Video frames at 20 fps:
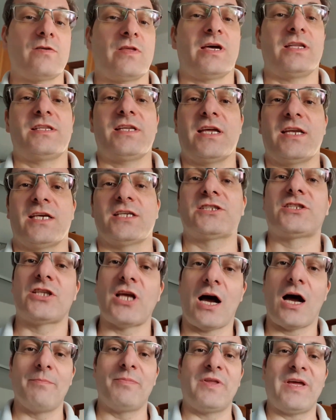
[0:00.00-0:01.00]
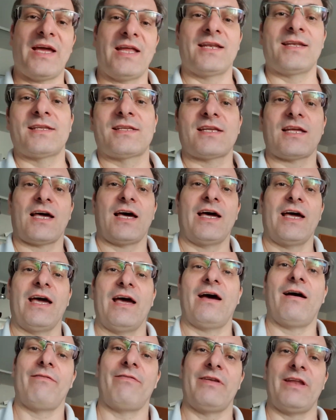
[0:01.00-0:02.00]
the antenna stopped and I
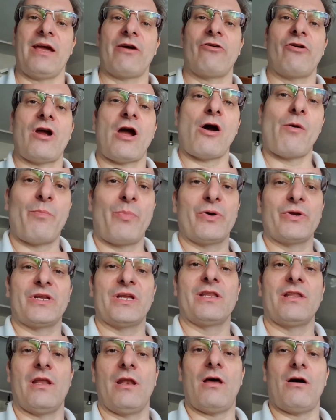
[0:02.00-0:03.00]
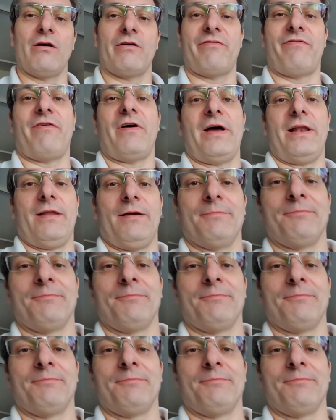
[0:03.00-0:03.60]
have an error output in the log file.